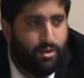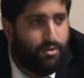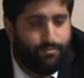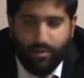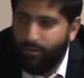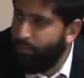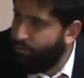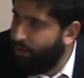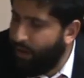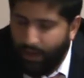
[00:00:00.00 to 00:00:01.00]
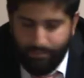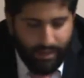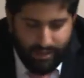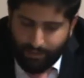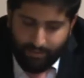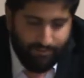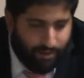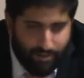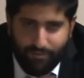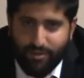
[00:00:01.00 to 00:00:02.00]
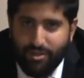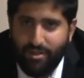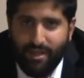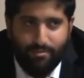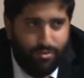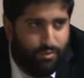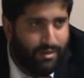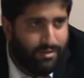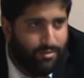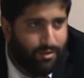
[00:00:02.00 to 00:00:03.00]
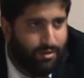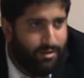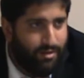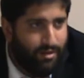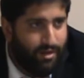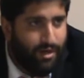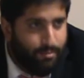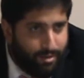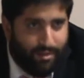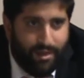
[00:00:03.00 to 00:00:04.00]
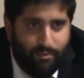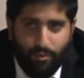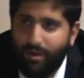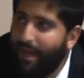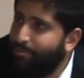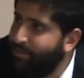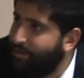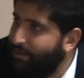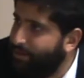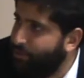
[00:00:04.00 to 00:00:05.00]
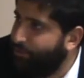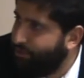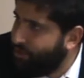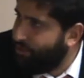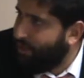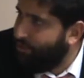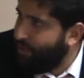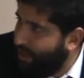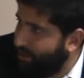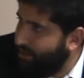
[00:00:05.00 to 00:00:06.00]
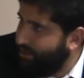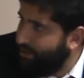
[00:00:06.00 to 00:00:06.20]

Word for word: No, no. I'm not. My father finished the Talmud twice this way. But and then what? What happens then? You finish the Talmud and.